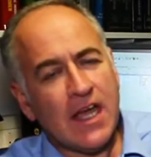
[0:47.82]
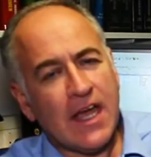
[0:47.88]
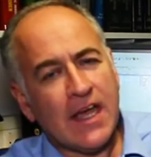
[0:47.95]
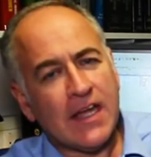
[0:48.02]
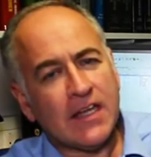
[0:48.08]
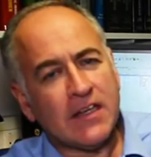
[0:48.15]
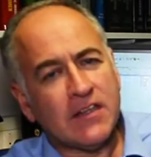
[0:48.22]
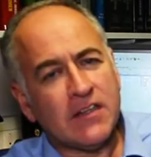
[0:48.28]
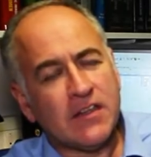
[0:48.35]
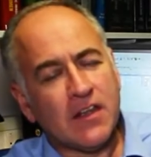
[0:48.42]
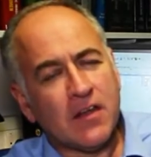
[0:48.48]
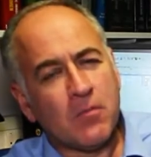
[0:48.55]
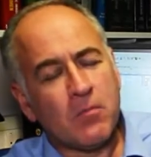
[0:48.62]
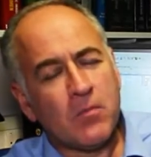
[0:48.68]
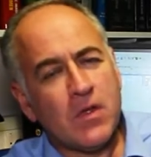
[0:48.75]

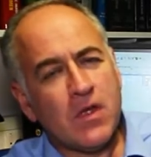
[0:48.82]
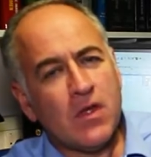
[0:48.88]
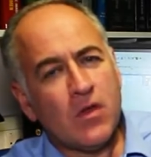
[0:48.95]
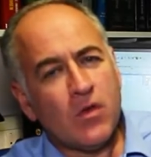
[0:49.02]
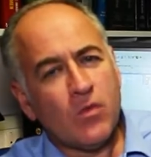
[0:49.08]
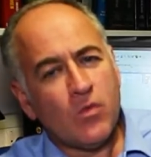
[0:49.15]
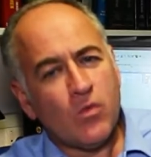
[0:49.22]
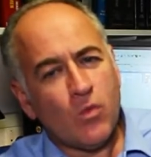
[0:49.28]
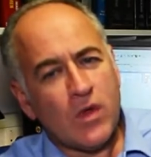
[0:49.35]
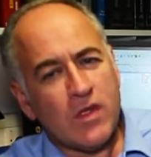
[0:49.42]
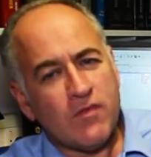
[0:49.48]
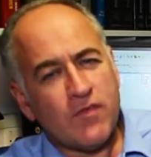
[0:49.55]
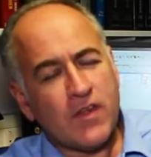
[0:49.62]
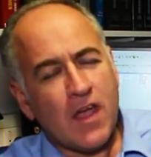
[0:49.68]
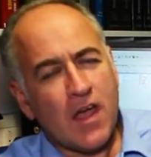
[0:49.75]
and
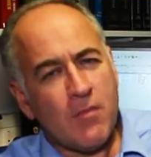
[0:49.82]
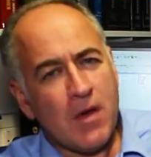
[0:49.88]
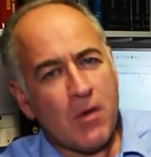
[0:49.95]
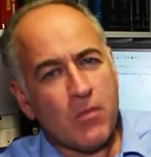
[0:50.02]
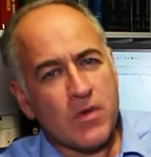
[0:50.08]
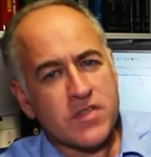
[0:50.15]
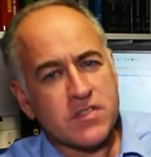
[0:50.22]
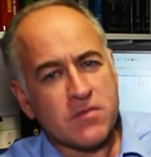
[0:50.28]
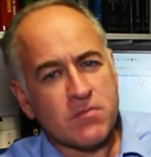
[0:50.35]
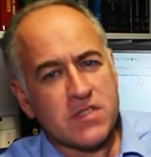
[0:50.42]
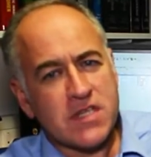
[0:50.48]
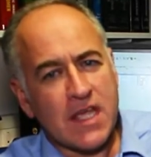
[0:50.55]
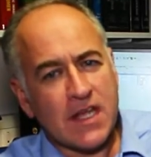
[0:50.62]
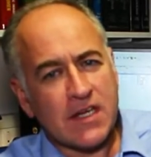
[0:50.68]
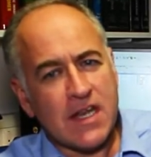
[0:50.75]
we've come up with some
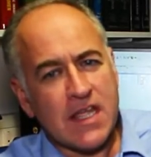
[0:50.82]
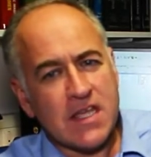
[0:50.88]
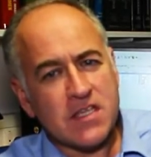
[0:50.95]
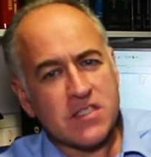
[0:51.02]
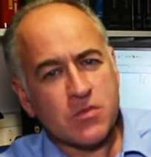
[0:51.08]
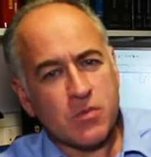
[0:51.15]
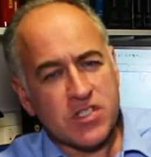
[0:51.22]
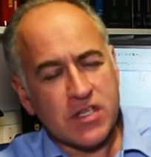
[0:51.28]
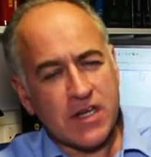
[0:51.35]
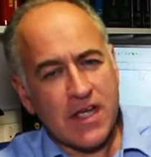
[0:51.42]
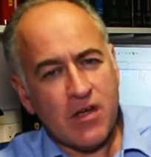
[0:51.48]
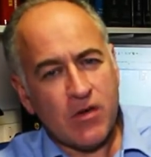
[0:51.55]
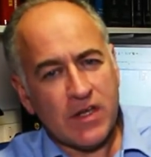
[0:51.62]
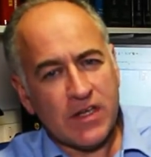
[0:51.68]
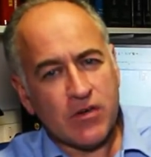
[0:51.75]
techniques which are
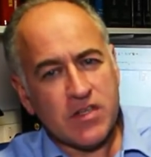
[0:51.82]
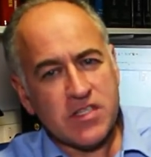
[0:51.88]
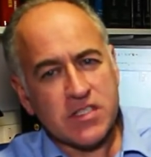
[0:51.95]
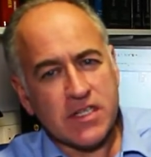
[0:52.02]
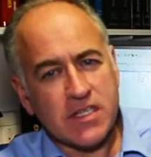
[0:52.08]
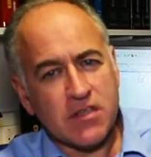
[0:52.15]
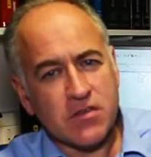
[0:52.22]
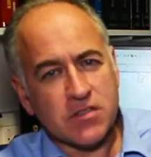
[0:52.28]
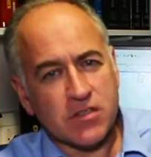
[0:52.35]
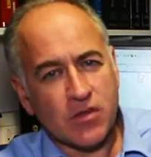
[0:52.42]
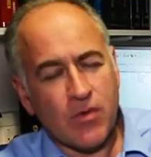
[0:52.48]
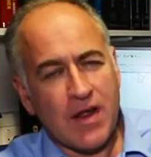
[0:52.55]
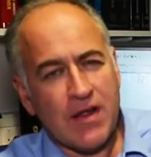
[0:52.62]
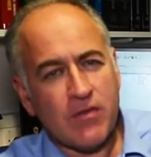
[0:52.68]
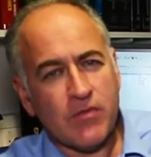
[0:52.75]
now increasingly used
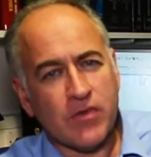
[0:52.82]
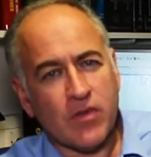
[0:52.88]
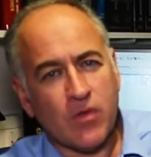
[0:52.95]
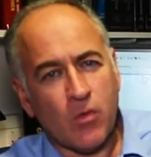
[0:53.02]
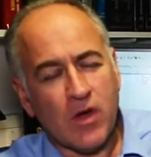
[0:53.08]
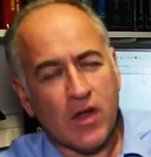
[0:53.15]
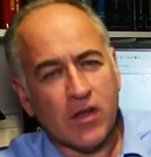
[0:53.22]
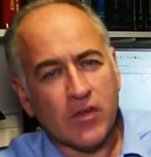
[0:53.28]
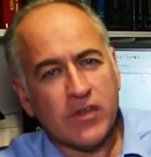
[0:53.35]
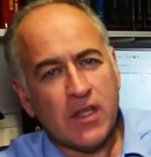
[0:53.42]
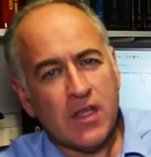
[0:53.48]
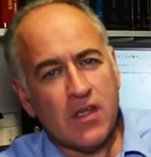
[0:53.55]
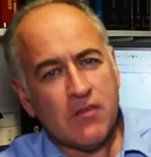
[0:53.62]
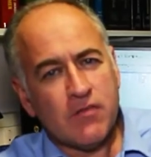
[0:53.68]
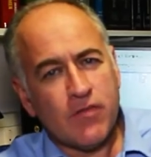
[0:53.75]
around the world
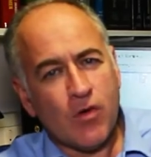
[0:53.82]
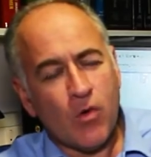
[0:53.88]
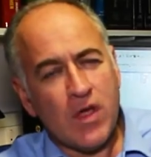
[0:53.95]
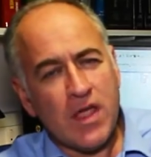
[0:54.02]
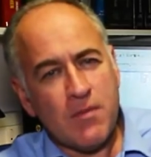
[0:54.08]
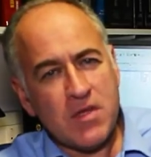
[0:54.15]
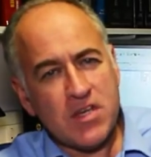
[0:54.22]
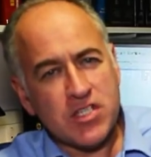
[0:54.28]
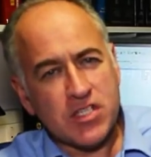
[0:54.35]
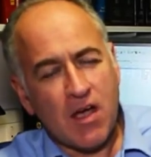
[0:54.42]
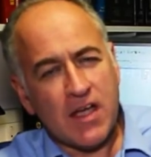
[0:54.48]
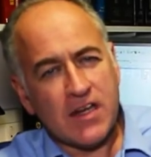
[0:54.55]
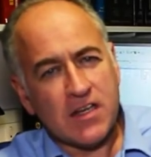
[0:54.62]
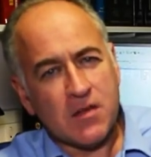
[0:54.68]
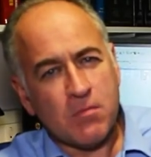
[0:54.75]
for
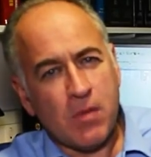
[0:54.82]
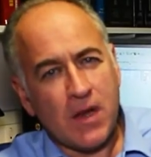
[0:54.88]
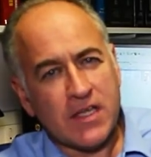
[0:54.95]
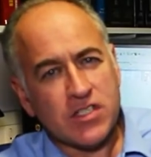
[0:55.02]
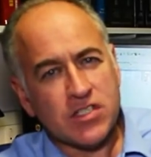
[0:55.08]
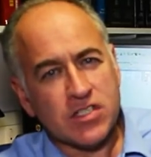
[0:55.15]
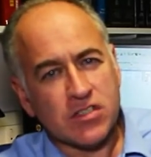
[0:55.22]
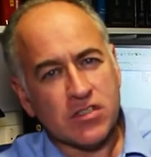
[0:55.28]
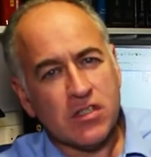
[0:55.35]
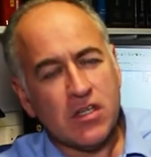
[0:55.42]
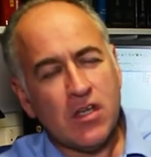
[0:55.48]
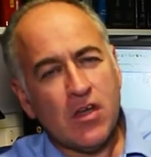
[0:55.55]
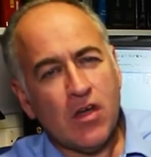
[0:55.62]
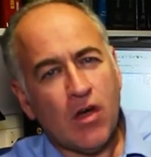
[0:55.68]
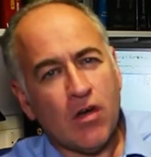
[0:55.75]
image-guided ablation
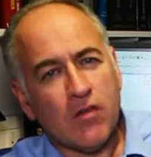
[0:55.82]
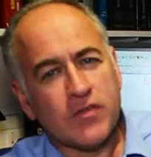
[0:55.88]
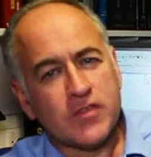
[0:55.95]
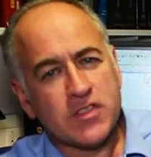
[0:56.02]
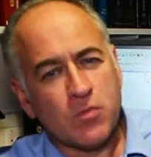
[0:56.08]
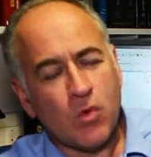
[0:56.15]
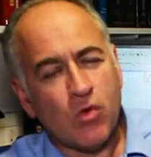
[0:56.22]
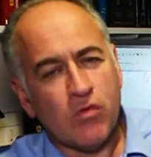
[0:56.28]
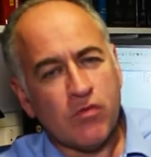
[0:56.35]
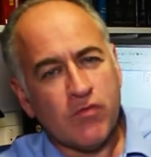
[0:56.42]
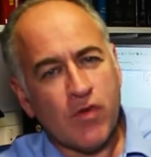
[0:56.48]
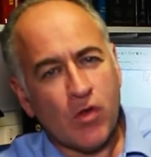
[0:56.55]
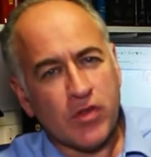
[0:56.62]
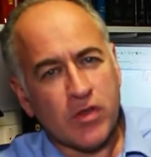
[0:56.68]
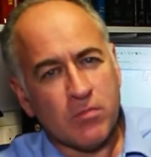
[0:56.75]
of small
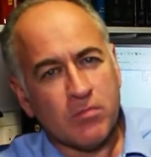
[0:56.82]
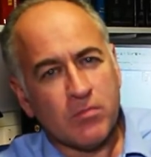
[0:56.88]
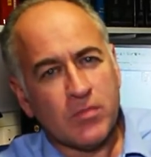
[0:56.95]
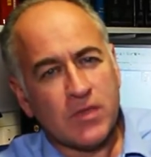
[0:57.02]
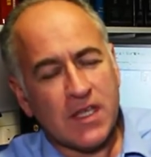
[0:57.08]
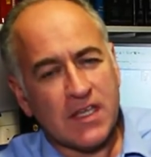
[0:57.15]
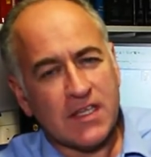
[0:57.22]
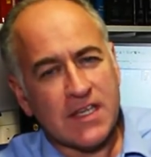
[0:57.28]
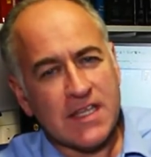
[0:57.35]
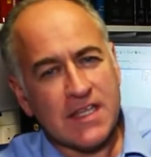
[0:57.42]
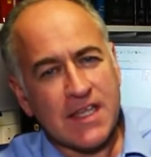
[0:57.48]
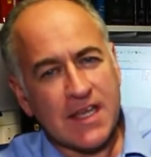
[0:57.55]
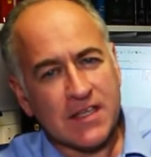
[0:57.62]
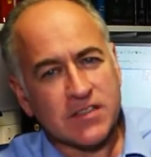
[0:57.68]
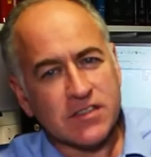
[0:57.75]
volume kidney
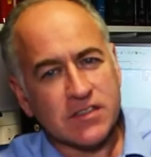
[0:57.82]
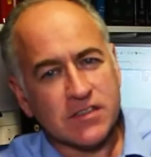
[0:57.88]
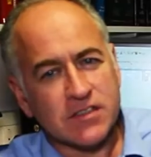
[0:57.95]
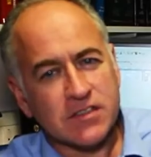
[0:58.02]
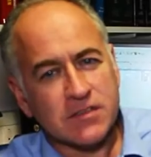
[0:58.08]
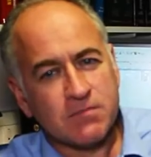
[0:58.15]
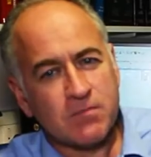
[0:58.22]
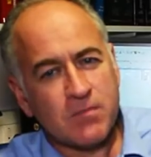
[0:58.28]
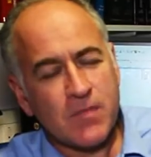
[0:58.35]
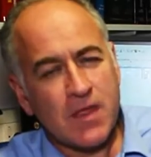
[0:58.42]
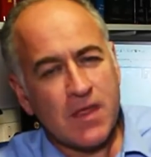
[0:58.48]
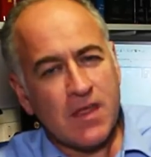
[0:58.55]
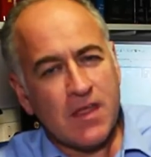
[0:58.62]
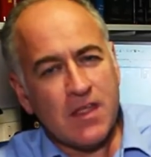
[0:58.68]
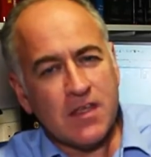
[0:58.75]
cancers.
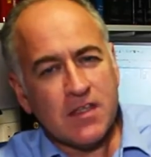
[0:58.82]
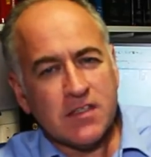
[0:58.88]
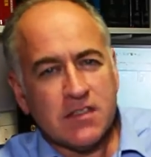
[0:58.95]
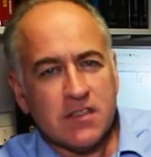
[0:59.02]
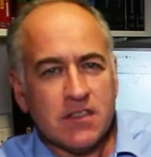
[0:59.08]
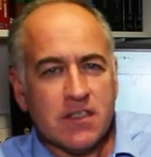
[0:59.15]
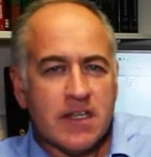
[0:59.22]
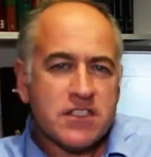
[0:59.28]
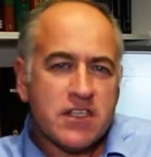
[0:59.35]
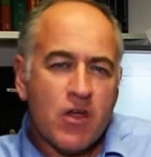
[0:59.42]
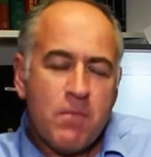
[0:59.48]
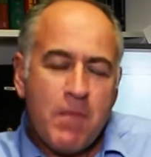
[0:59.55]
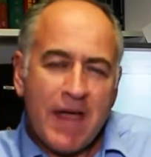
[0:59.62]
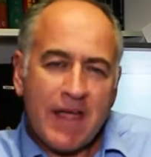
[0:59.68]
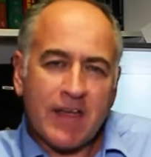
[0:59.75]
Let's
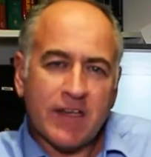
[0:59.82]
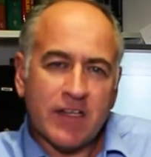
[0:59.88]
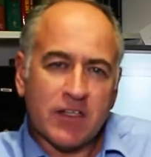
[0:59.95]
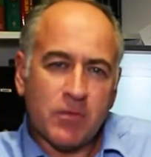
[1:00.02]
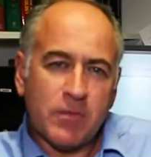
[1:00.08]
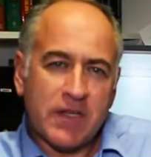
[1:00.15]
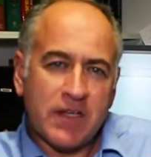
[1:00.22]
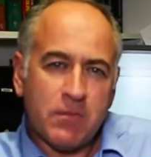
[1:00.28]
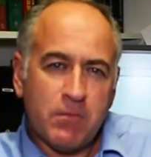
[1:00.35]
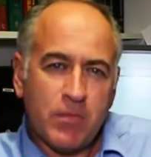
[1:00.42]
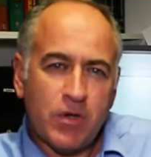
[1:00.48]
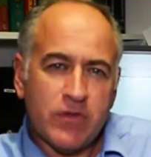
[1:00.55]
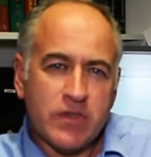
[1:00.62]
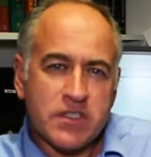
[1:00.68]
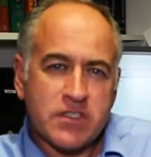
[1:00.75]
go back a little bit and
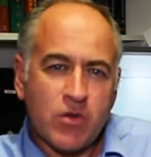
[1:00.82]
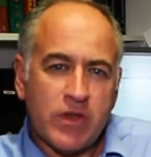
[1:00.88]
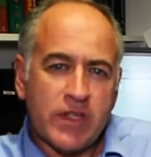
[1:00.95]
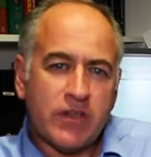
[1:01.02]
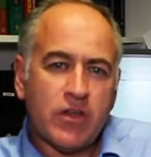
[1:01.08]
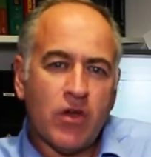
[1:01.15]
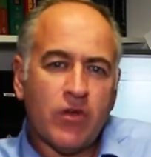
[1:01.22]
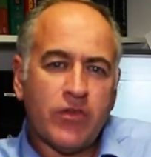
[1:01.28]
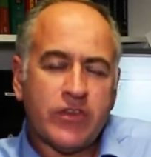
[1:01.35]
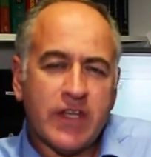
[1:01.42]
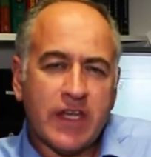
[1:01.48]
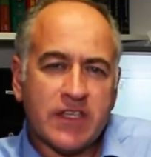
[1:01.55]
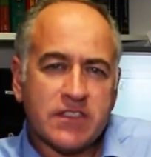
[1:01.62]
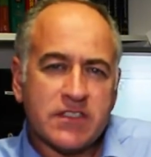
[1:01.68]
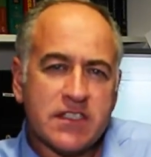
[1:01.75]
put this all in
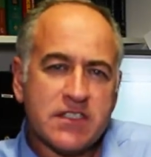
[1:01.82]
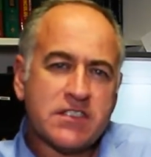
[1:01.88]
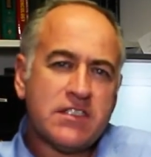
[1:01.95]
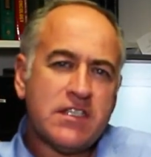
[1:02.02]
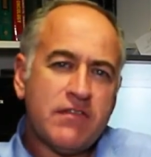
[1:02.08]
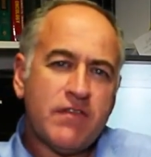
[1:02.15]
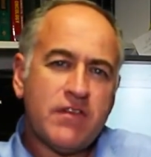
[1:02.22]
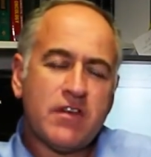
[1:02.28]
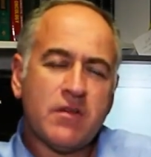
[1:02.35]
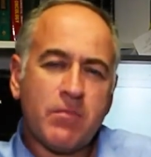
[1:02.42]
context. There's different